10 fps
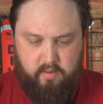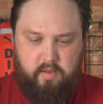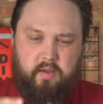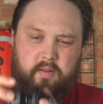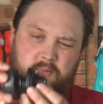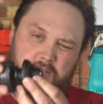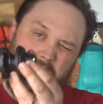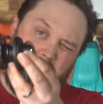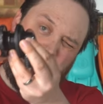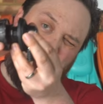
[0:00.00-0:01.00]
Yeah.
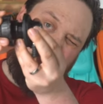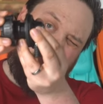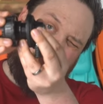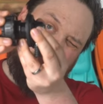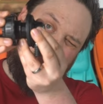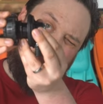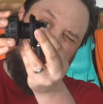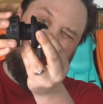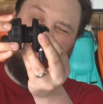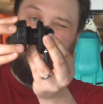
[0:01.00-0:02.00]
So if you can see
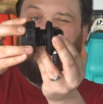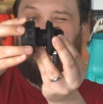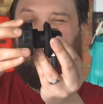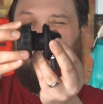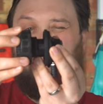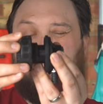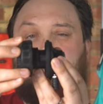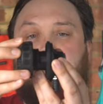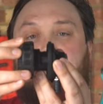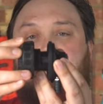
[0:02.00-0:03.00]
that, the Poseidon one is
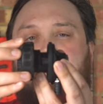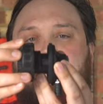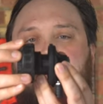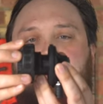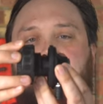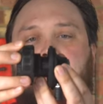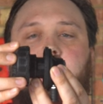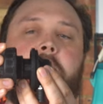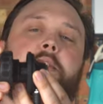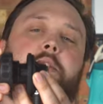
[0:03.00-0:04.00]
a bit bigger.
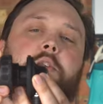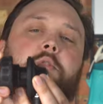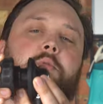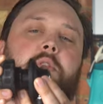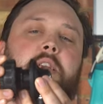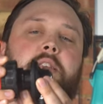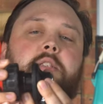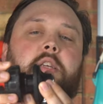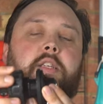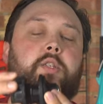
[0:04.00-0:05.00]
So
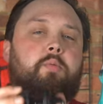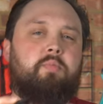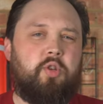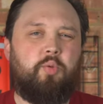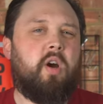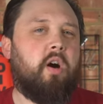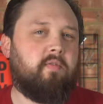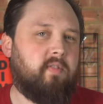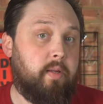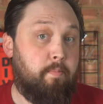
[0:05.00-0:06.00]
it's you
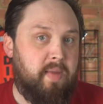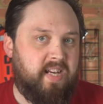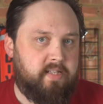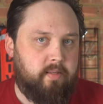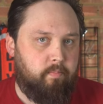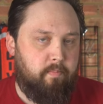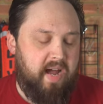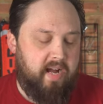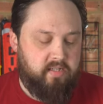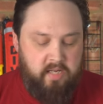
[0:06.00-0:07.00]
can't really mix and
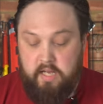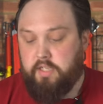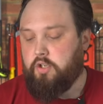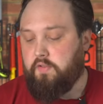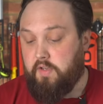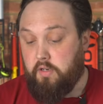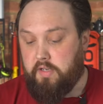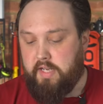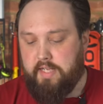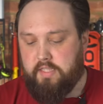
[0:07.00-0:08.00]
match. So if you're
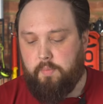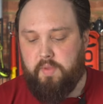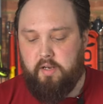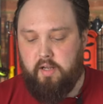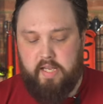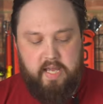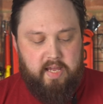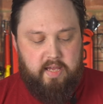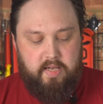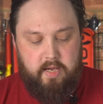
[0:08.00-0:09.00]
looking at something like
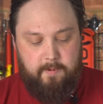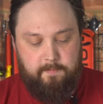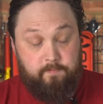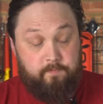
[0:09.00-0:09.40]
a